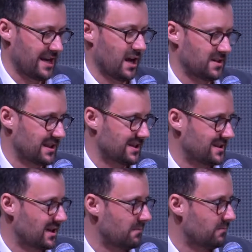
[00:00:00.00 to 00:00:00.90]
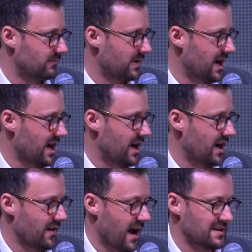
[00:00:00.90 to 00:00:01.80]
ecosystem
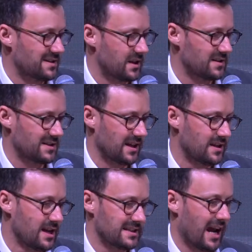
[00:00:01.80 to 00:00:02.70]
and to